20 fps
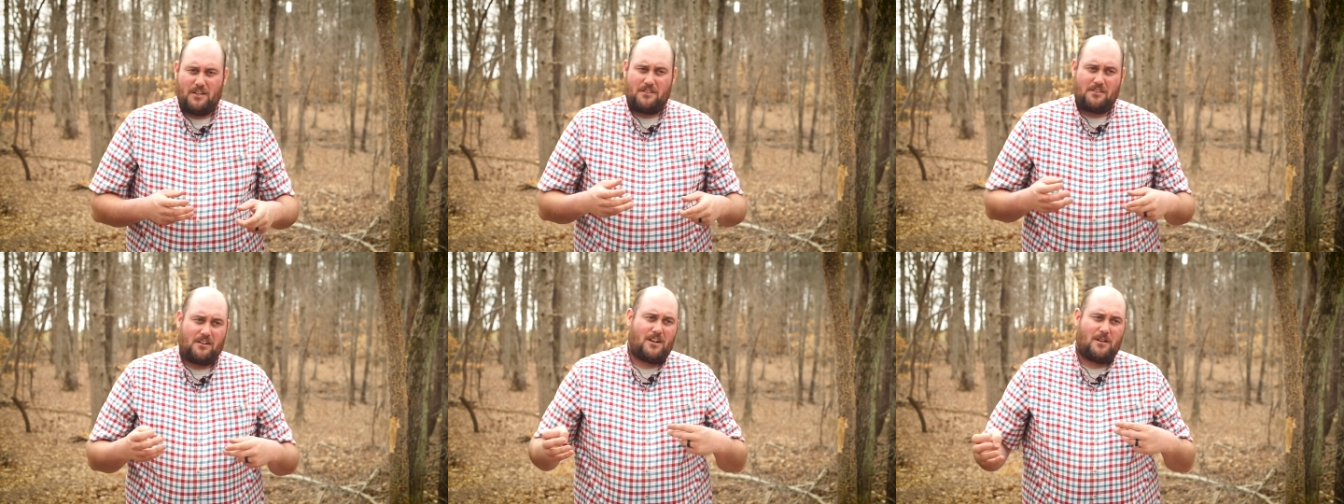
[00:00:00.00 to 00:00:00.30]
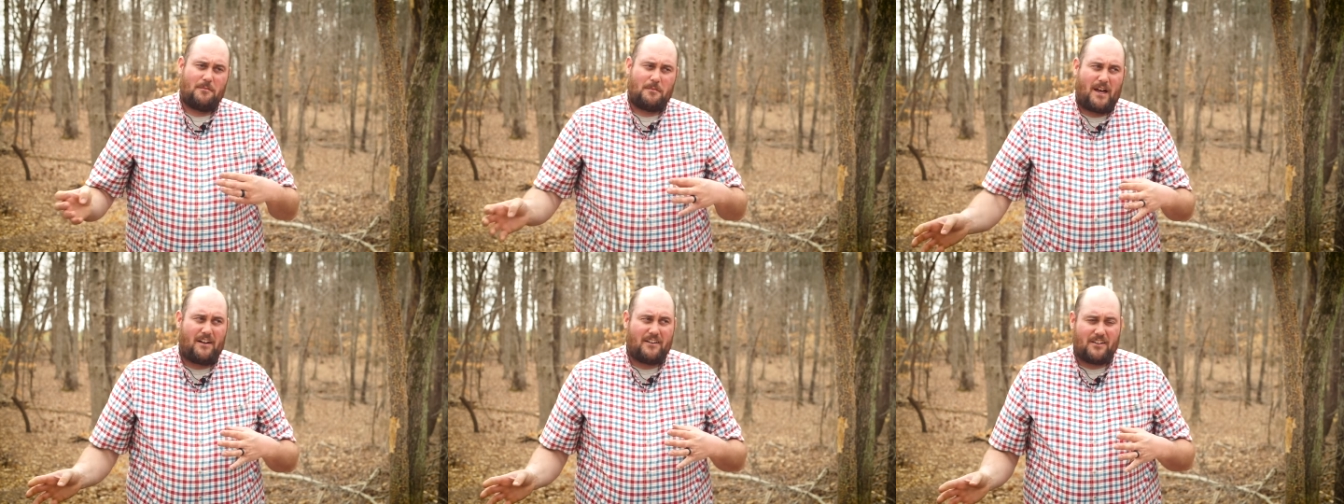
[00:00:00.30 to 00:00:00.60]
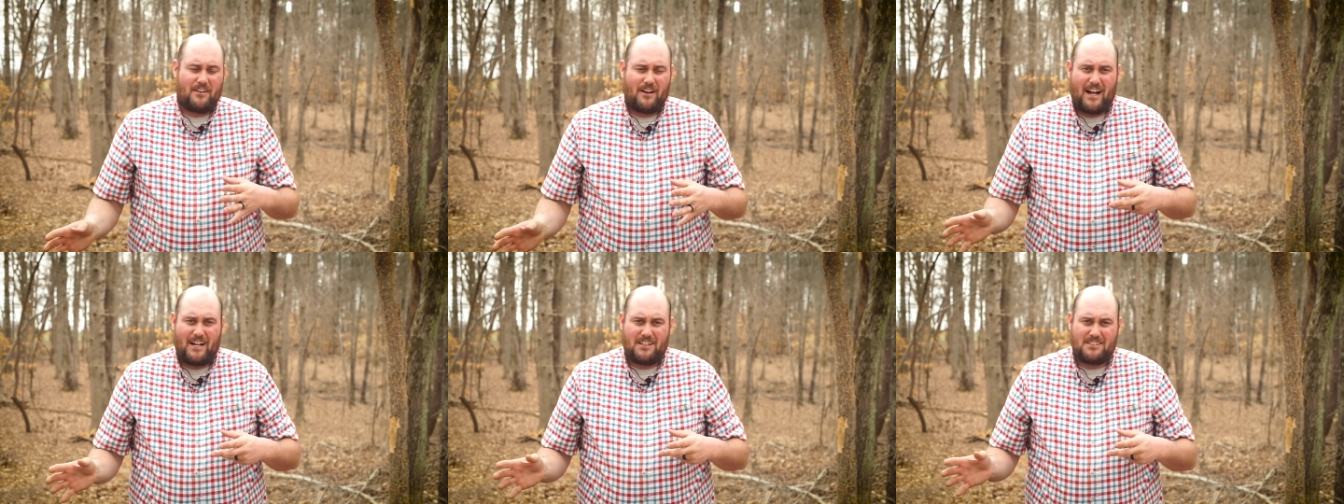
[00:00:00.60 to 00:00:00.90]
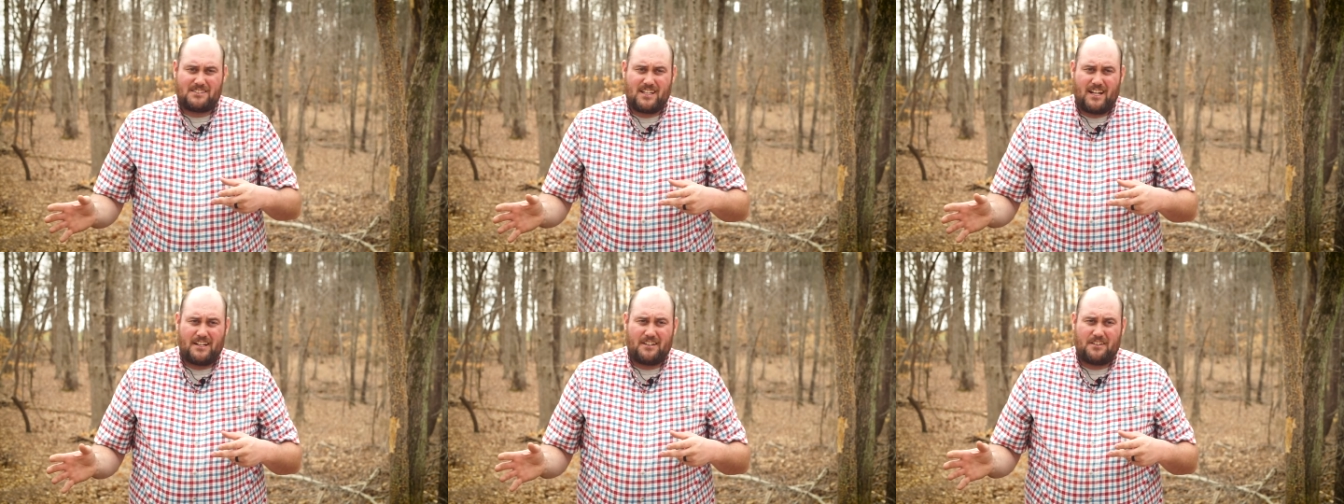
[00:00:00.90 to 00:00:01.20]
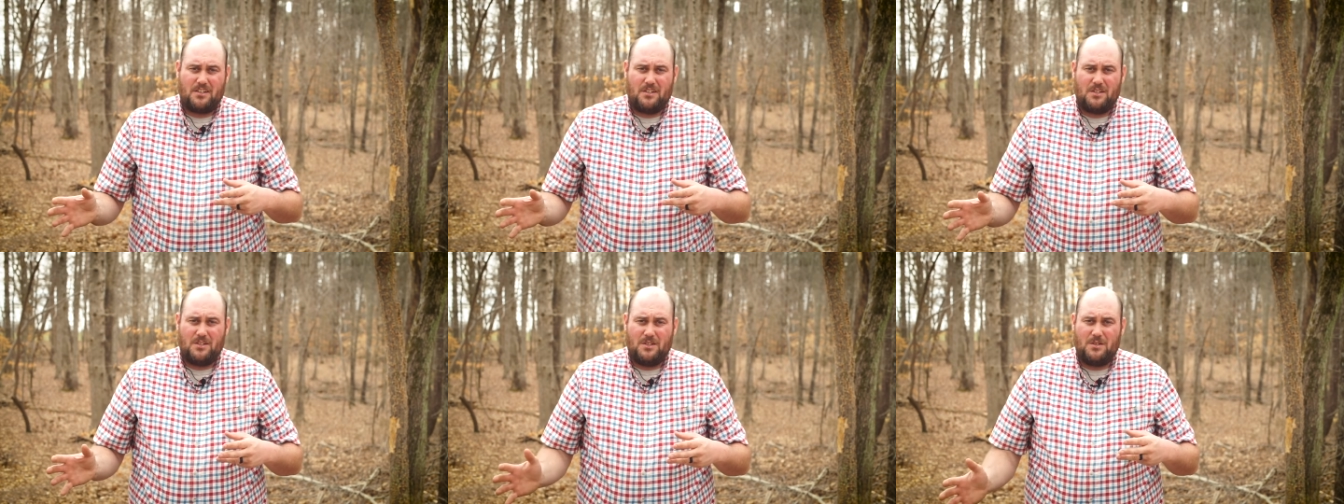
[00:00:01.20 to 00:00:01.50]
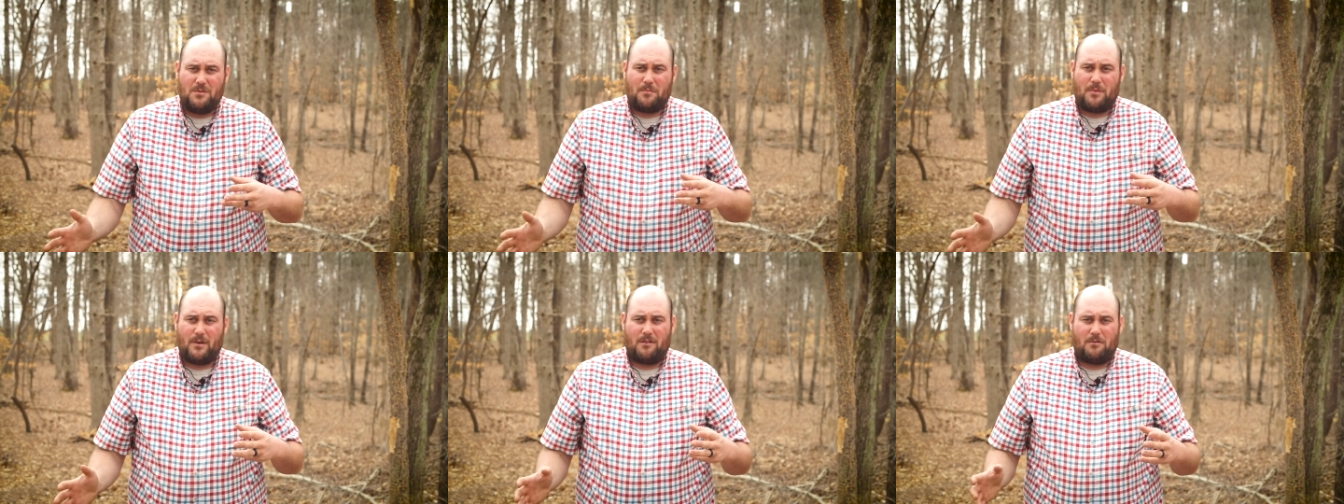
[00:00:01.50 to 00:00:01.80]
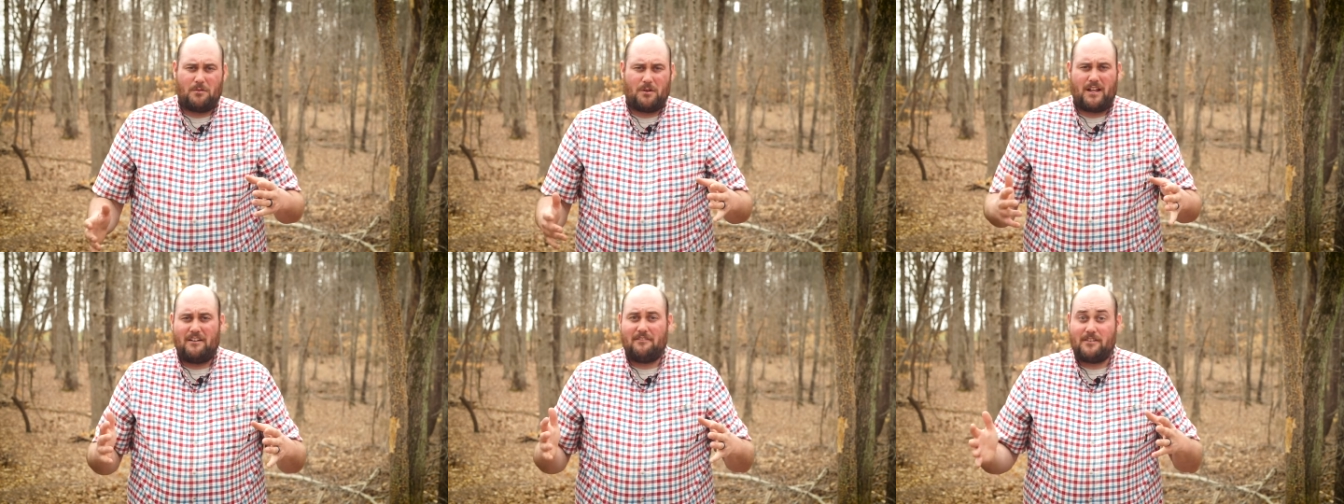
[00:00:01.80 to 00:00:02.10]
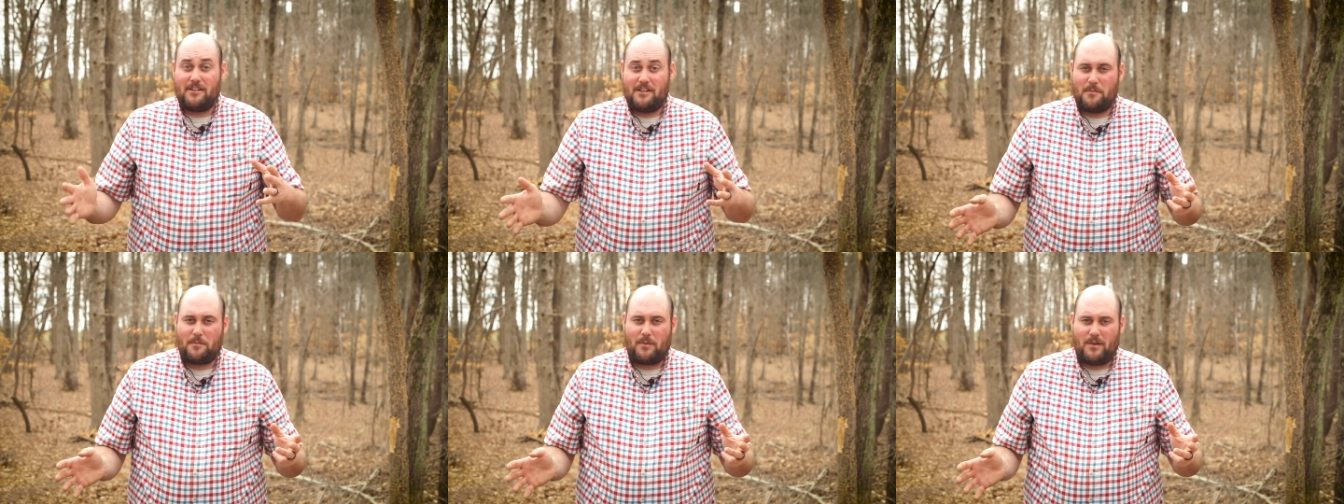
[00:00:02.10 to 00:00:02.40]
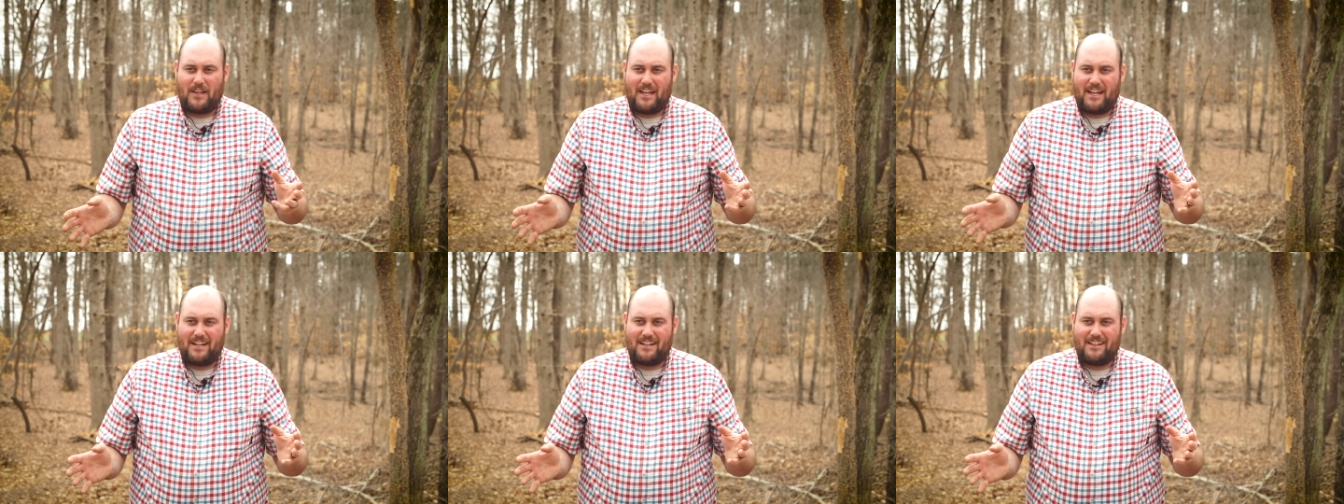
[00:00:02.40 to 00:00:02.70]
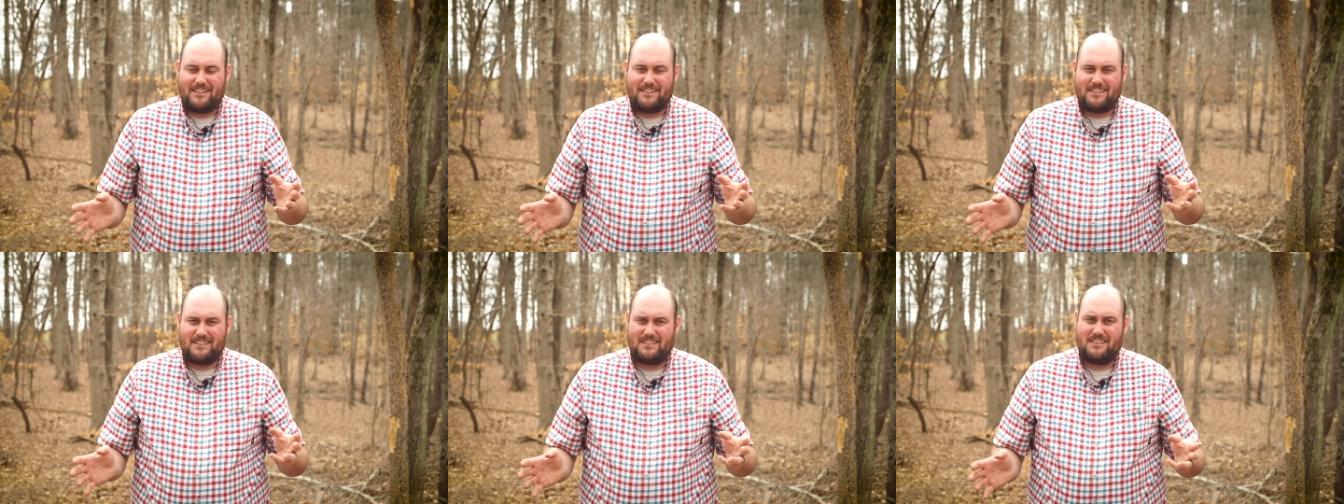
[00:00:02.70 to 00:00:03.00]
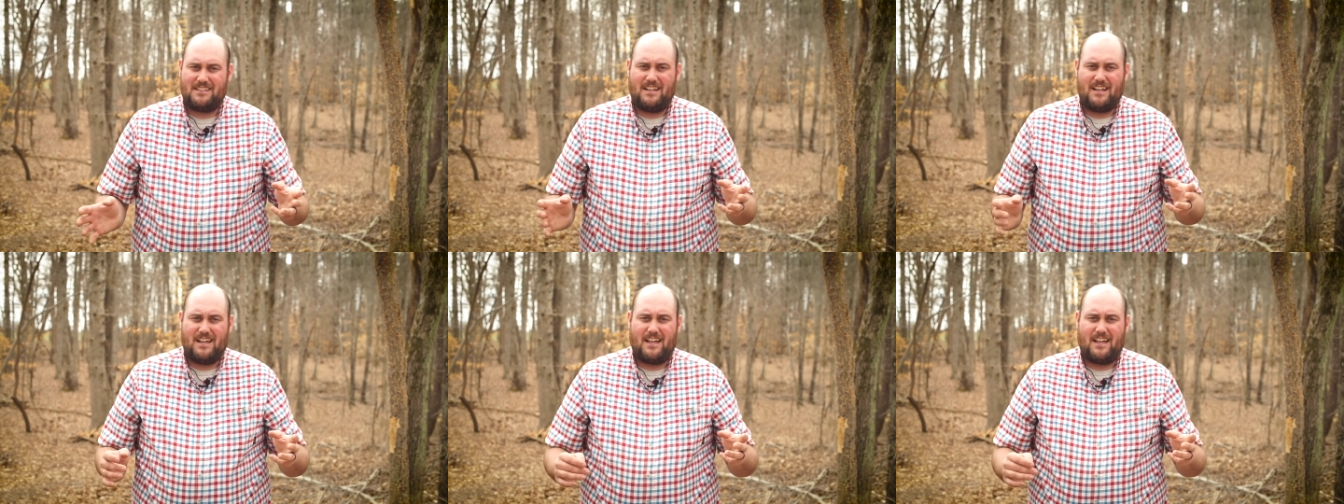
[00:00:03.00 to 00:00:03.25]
turn them out in your outside coop or whatever your plan is,